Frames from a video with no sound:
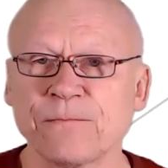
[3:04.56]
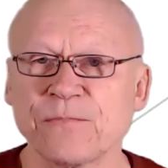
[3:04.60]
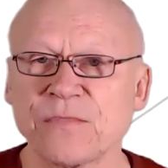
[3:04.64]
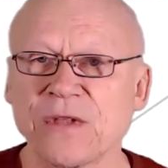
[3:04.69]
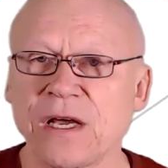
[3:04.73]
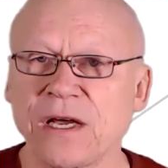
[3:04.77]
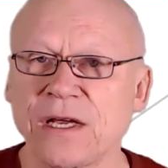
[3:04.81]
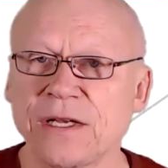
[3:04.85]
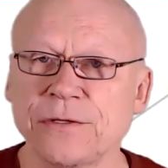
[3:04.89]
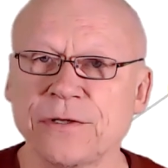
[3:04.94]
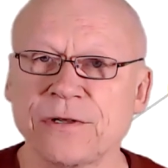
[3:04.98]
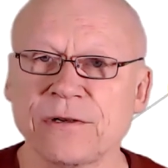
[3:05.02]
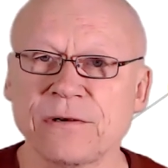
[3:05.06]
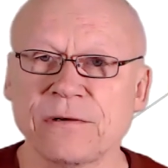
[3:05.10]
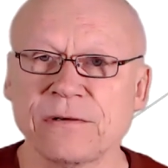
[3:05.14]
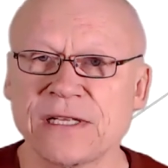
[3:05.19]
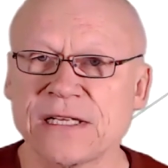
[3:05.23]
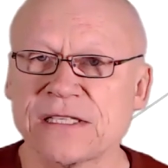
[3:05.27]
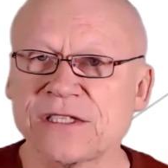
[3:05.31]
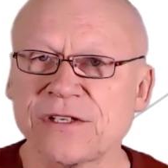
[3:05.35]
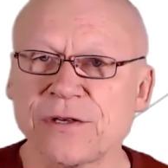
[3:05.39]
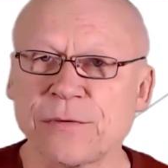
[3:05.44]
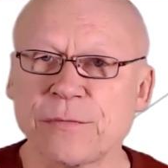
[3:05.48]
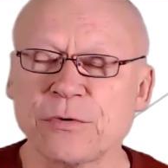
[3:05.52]
either
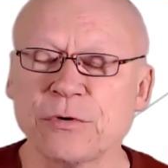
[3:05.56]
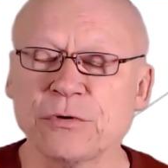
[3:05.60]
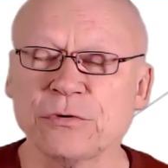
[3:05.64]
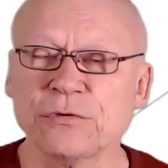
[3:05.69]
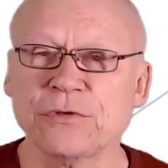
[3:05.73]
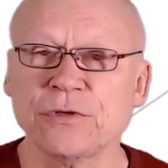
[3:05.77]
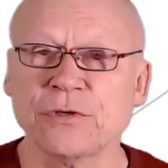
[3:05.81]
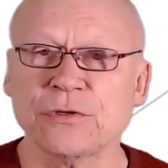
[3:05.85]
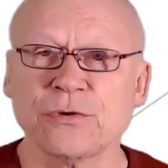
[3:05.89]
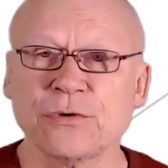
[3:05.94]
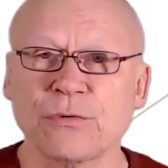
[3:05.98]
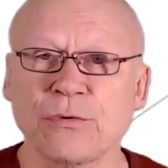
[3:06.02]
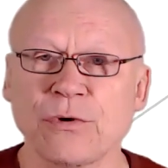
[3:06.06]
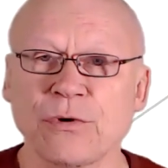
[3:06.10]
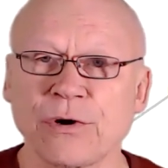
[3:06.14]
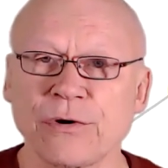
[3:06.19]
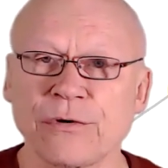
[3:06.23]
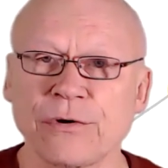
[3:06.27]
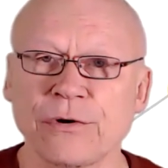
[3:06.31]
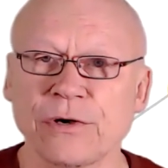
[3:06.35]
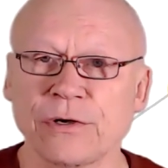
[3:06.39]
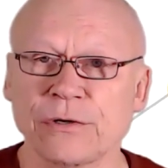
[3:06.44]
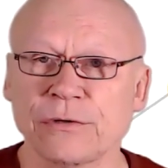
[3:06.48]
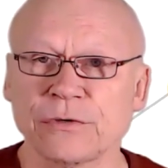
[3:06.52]
distributed
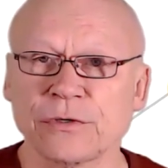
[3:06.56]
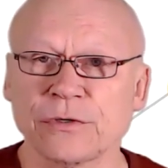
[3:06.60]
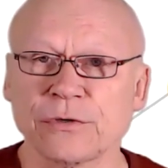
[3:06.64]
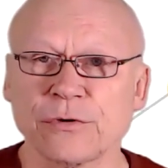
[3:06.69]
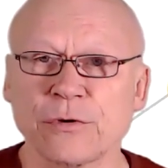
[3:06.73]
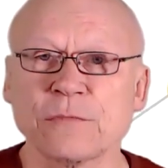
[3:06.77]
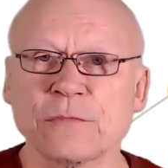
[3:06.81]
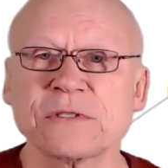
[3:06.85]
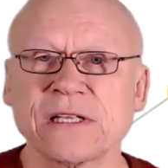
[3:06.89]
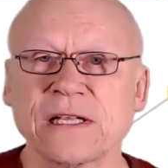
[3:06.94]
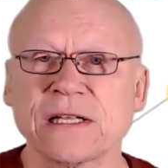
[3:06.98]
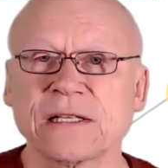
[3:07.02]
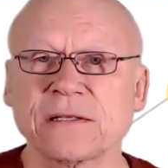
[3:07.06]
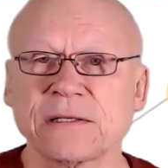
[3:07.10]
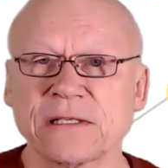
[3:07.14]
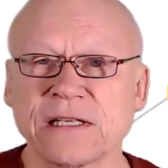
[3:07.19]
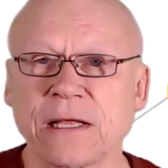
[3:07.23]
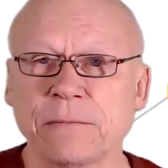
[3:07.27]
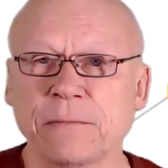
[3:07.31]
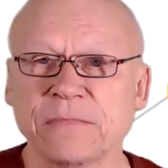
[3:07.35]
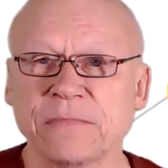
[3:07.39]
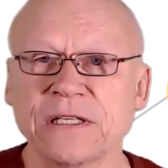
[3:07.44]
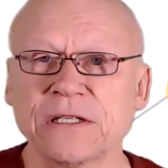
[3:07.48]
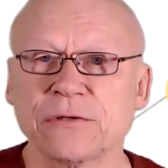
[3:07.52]
or groups that
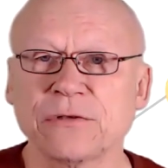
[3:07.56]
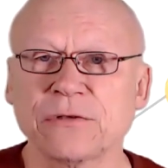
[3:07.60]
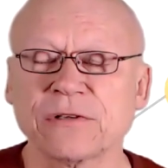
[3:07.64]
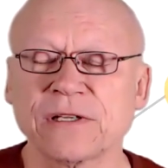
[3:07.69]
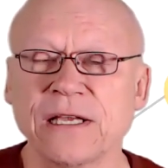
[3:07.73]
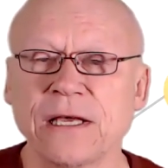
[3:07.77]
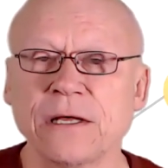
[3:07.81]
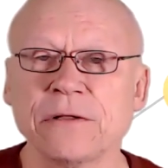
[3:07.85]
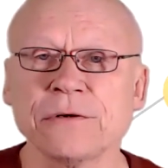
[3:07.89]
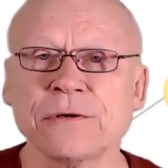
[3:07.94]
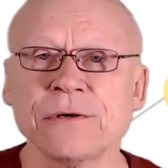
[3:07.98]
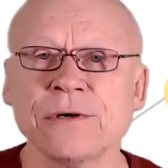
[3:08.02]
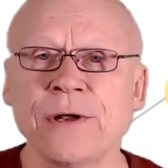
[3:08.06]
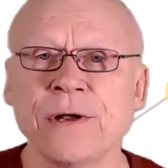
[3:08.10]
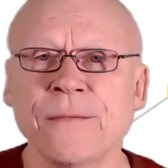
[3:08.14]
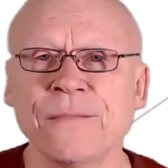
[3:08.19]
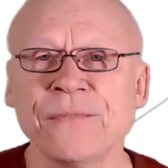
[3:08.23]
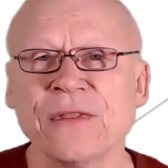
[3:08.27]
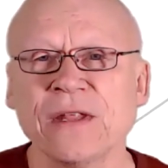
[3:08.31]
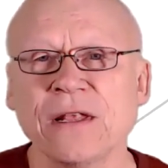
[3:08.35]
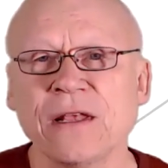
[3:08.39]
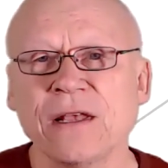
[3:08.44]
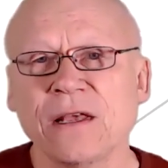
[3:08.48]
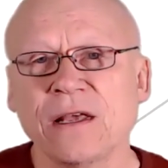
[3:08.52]
can meet together.
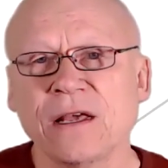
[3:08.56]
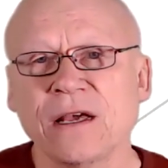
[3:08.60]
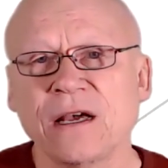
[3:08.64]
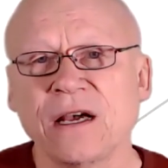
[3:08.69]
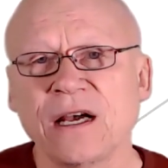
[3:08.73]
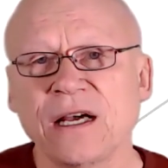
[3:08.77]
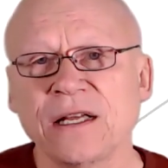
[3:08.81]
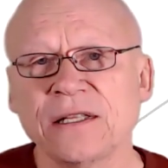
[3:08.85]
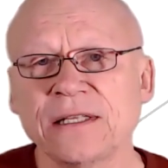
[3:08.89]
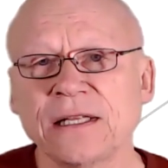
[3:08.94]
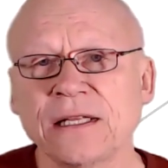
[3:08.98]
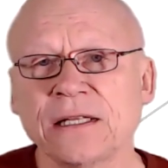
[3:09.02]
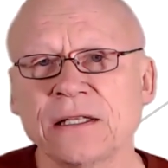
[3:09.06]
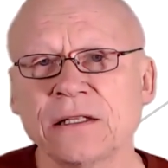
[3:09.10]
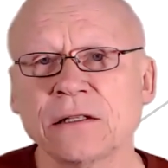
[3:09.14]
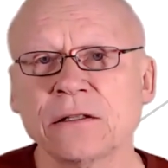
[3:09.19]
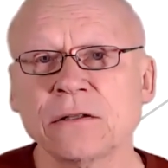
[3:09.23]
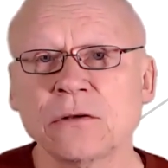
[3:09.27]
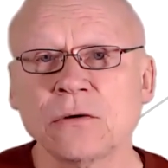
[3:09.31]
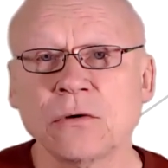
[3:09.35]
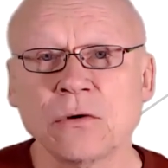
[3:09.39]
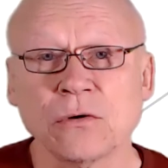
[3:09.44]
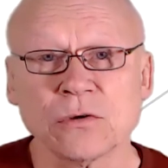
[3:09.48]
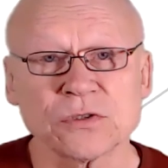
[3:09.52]
And
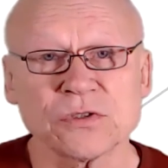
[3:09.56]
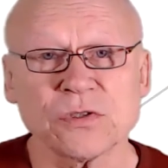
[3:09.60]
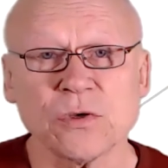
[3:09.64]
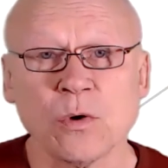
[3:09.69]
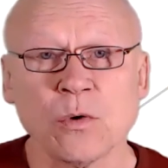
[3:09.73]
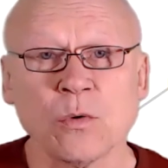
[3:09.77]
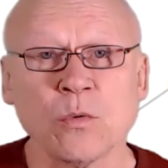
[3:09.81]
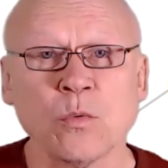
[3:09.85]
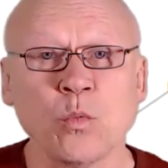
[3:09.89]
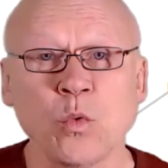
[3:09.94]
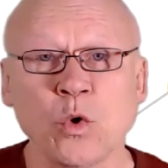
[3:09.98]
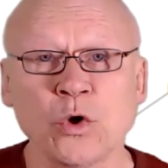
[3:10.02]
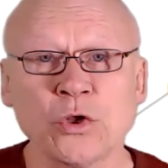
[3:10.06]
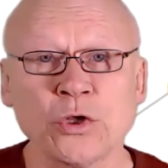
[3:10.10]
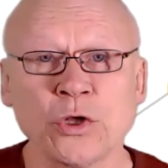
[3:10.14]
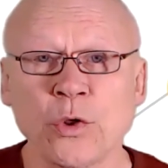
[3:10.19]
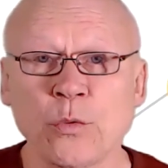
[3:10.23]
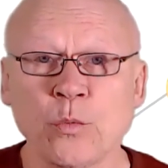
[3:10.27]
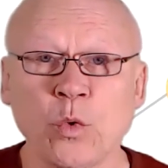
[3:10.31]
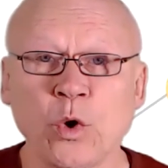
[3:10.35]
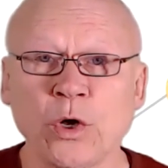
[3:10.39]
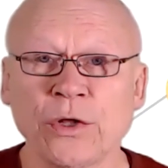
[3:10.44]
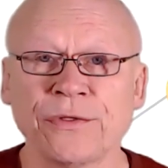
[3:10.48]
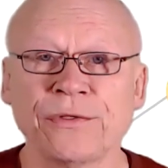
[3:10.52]
then also
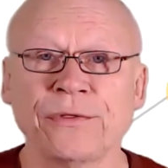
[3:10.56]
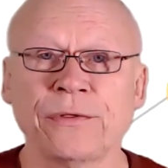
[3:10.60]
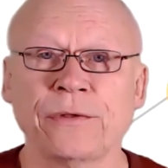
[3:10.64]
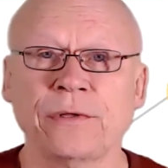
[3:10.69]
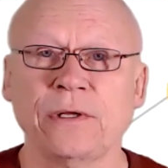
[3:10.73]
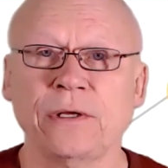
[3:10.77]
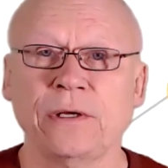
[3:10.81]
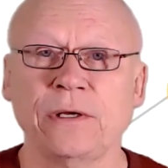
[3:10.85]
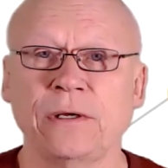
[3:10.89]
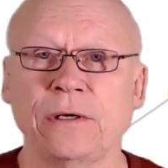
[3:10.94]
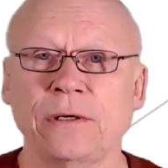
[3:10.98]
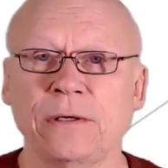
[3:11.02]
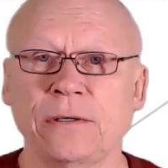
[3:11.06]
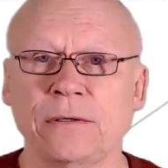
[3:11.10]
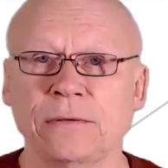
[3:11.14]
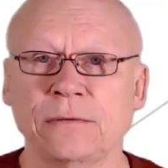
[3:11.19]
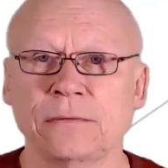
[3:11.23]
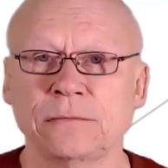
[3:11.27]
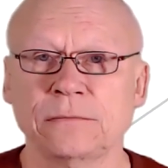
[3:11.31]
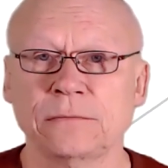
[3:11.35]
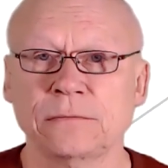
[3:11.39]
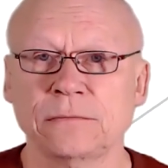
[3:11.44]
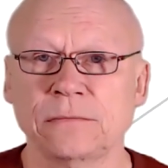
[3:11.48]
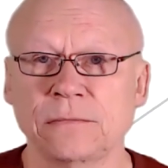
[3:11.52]
one-on-one,
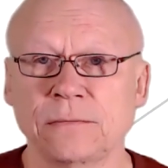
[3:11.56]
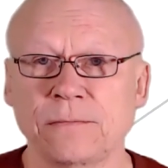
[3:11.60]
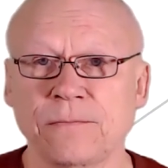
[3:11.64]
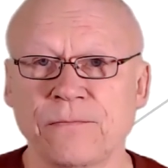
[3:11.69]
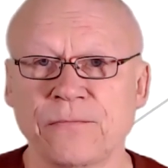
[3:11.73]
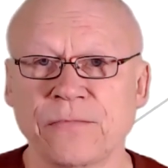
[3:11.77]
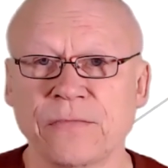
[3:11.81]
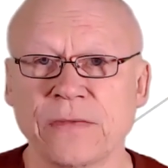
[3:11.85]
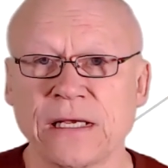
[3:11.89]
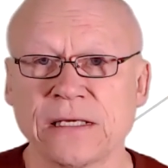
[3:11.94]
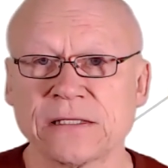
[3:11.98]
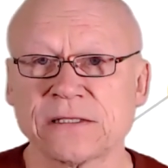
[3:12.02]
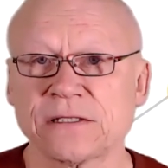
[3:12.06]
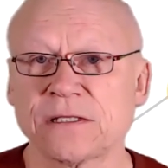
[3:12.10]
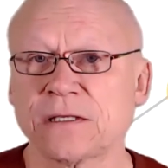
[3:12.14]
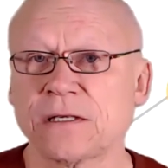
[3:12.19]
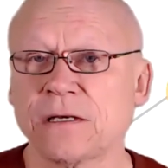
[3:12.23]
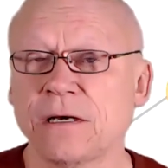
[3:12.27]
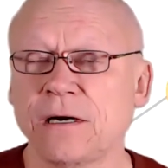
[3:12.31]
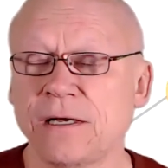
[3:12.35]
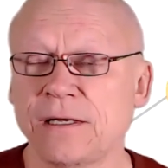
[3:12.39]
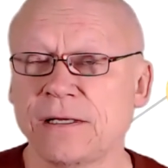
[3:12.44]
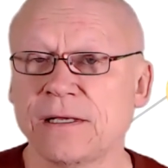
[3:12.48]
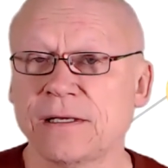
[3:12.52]
as the
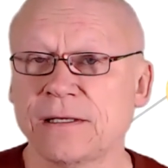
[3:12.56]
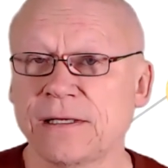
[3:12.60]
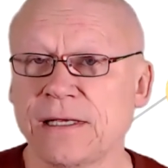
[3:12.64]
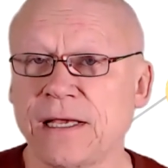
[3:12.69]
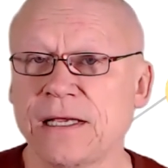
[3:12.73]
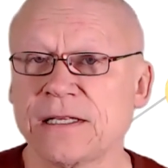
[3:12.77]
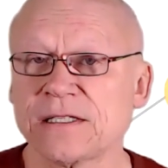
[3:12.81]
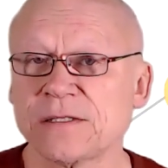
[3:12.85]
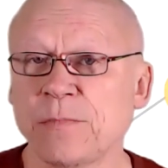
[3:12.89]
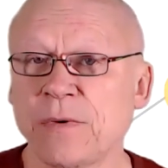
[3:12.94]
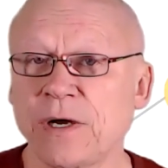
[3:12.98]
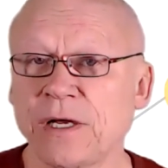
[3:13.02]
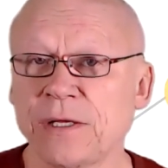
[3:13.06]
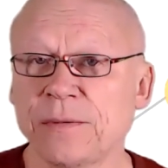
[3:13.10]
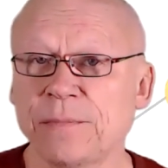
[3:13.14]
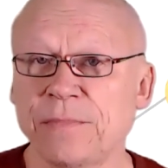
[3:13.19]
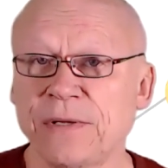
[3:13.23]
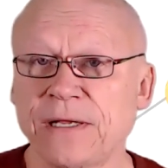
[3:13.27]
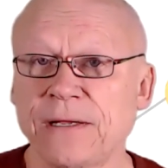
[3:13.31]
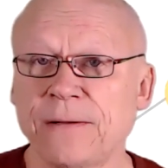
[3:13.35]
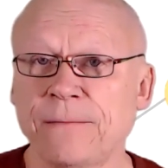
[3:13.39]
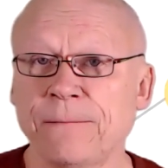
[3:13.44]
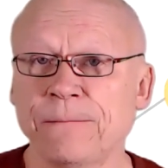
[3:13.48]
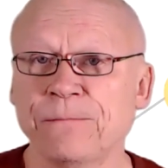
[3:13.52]
case might
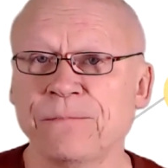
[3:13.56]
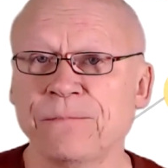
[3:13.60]
be.